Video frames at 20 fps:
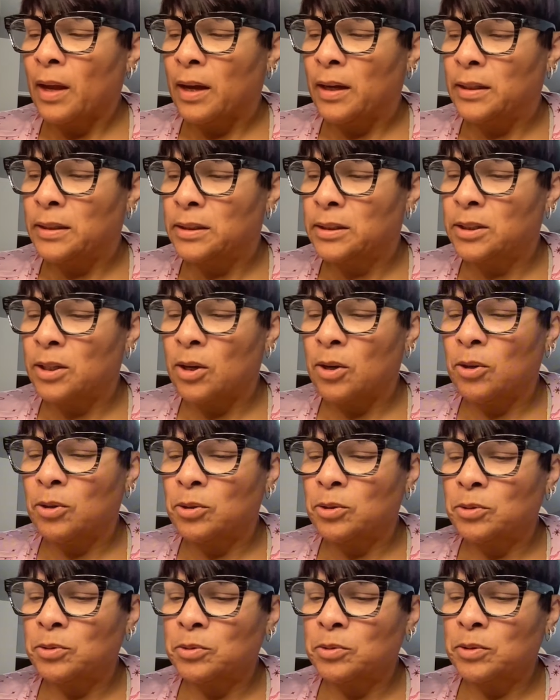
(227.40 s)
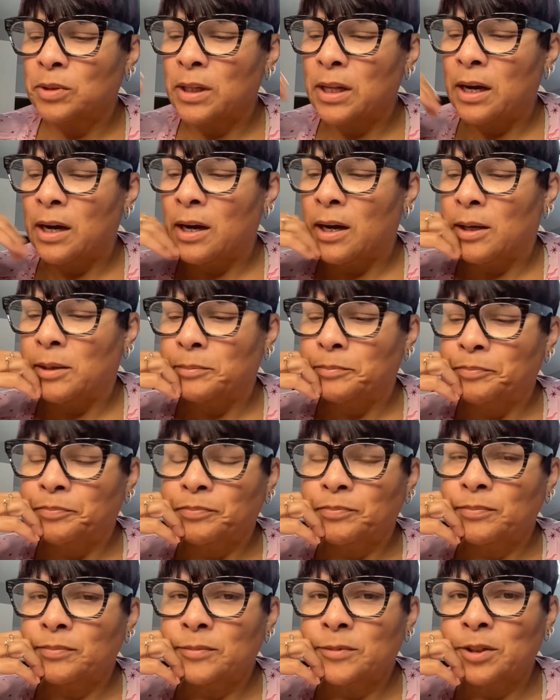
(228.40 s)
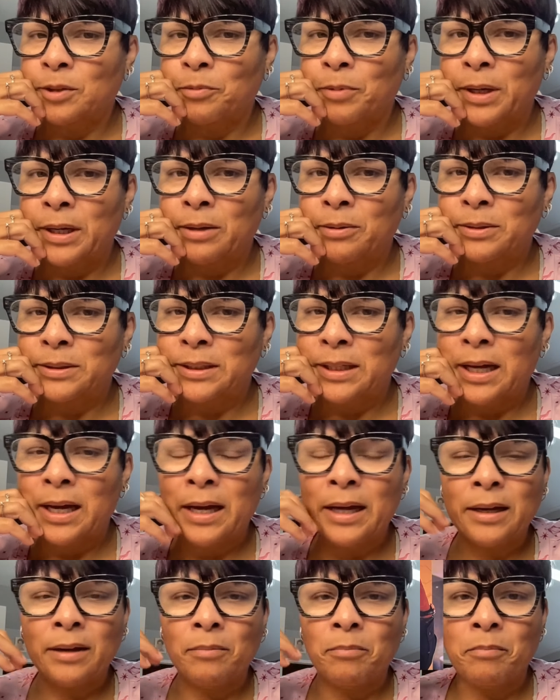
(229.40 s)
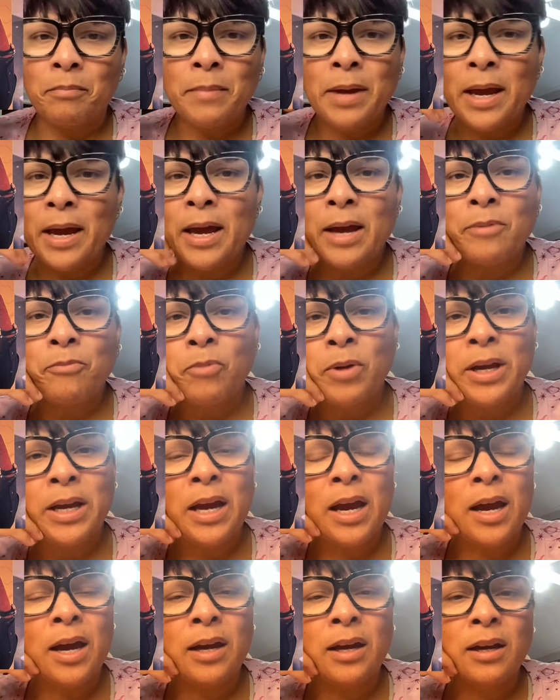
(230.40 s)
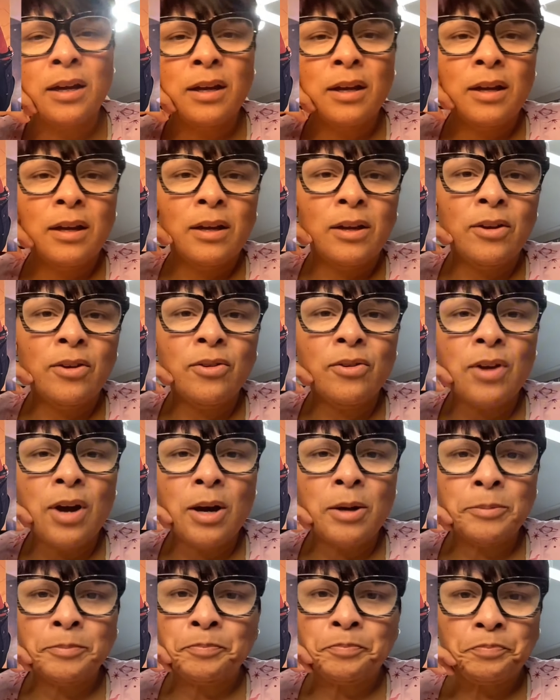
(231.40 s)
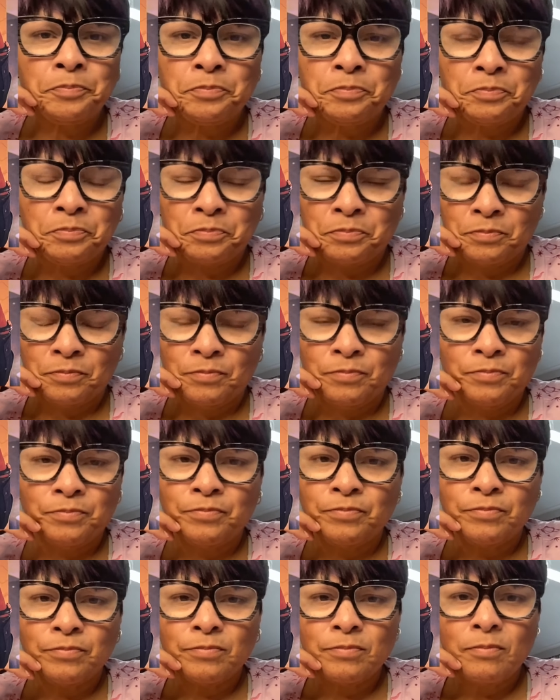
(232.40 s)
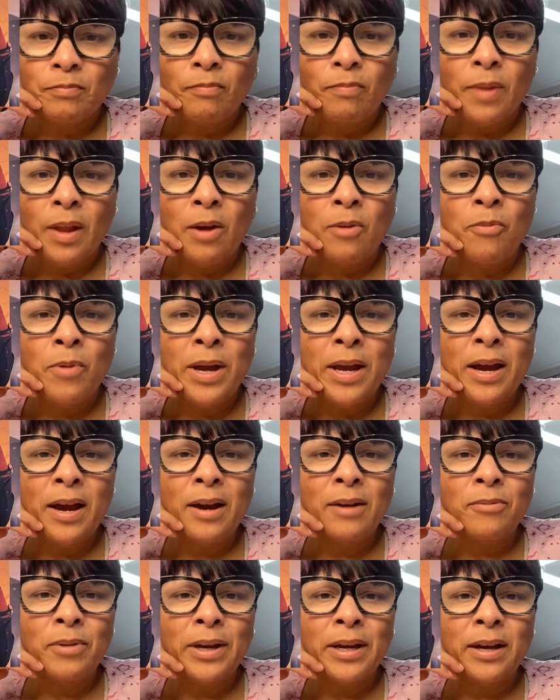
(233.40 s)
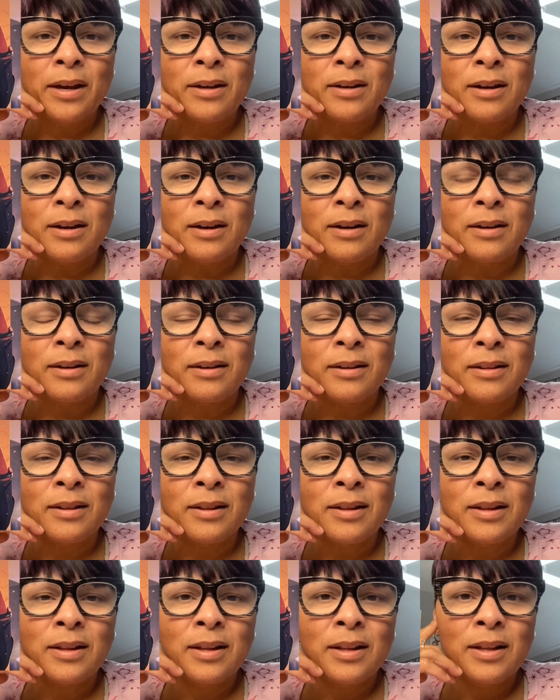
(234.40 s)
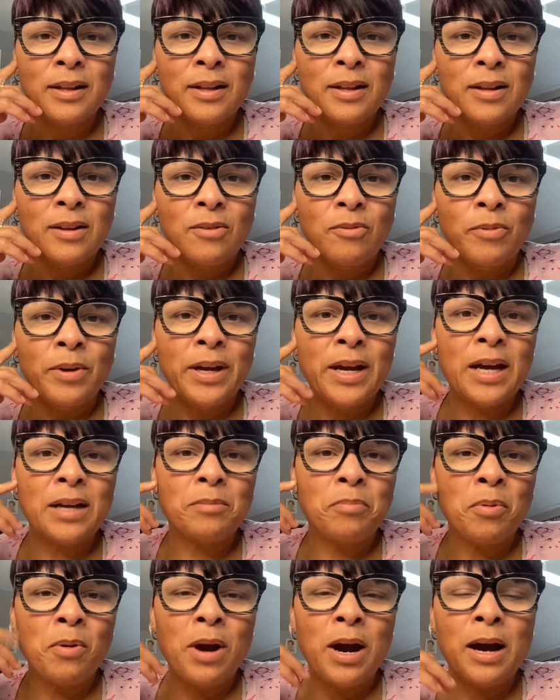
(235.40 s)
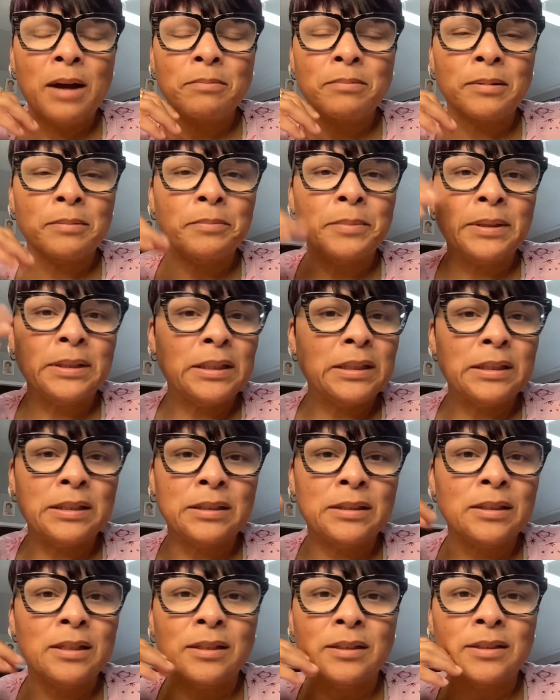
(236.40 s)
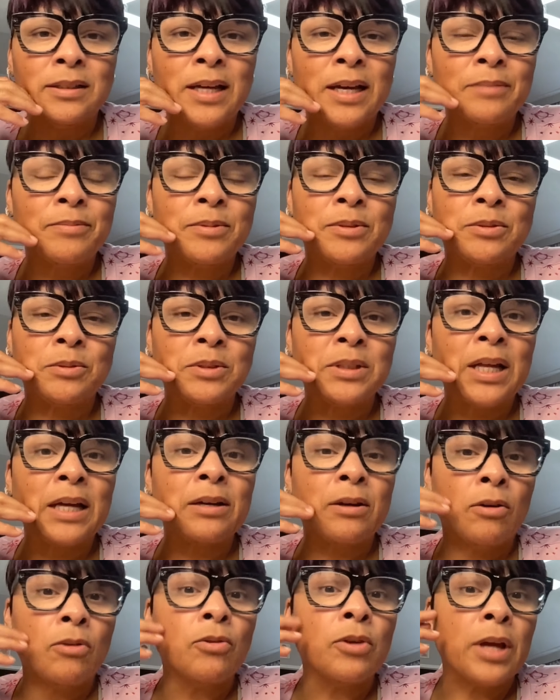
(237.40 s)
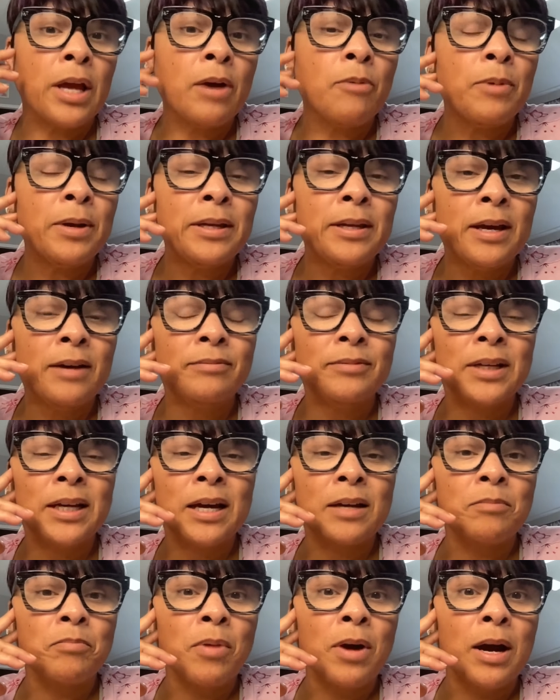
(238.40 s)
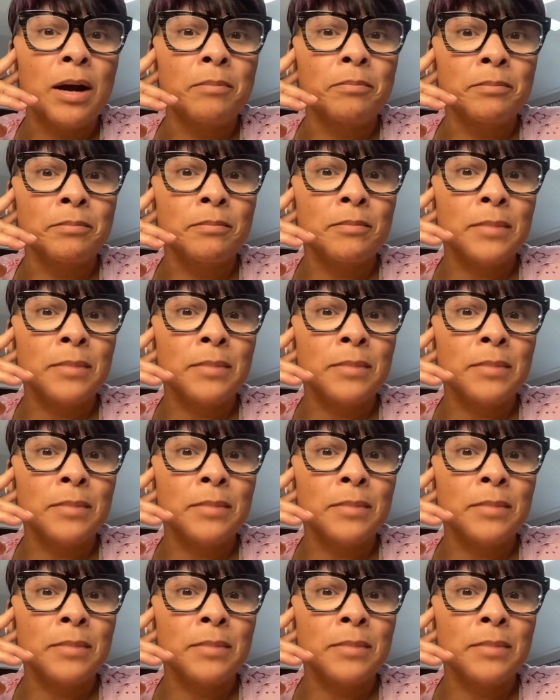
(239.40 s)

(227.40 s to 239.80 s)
and so um, Tariq was like, "Man, we got, you know, we got we got uh we got a problem. And then Davis was like, oh, yeah, we definitely got a problem.